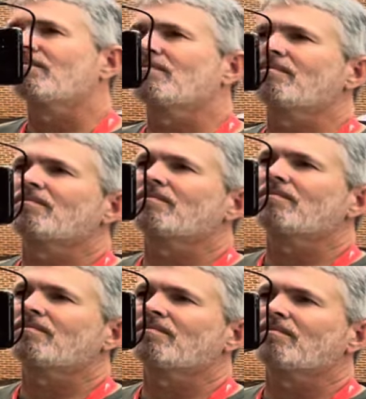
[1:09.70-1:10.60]

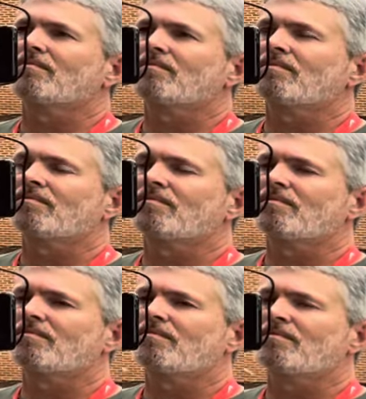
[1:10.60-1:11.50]

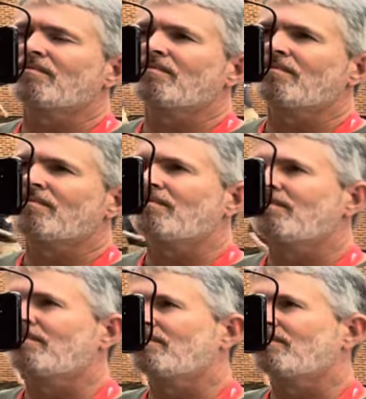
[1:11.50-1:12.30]
(silent)